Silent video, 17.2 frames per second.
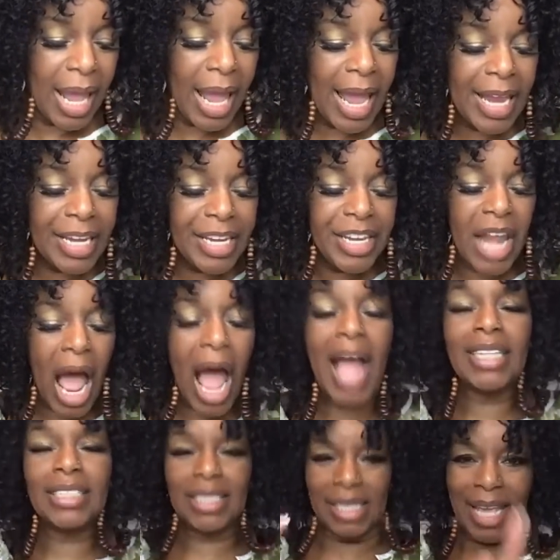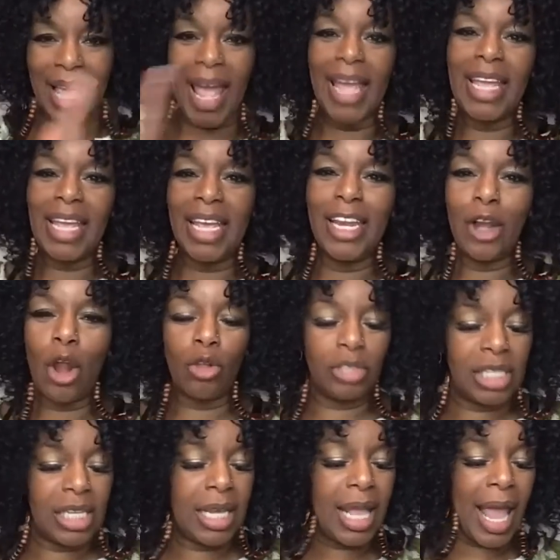A knot,
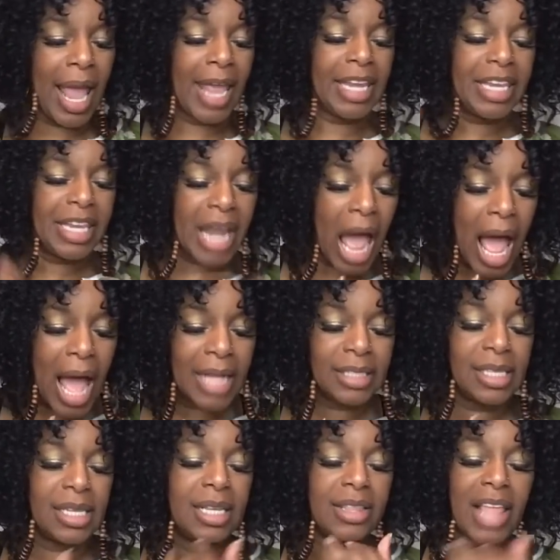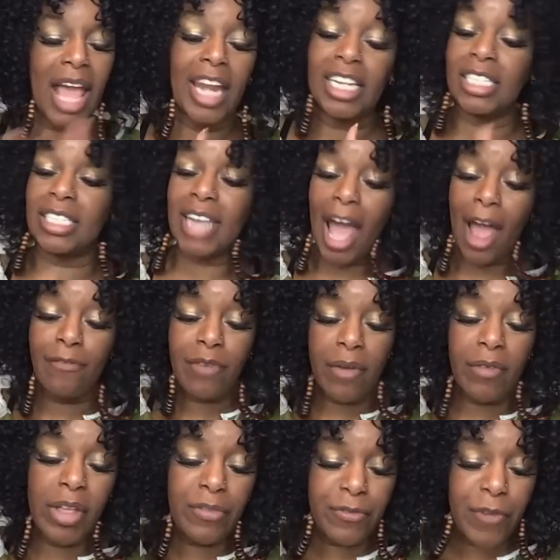K-N-O-T, a knot that is not
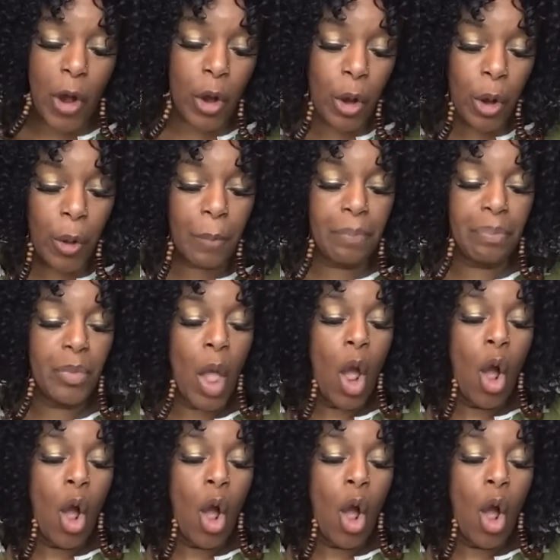very firm,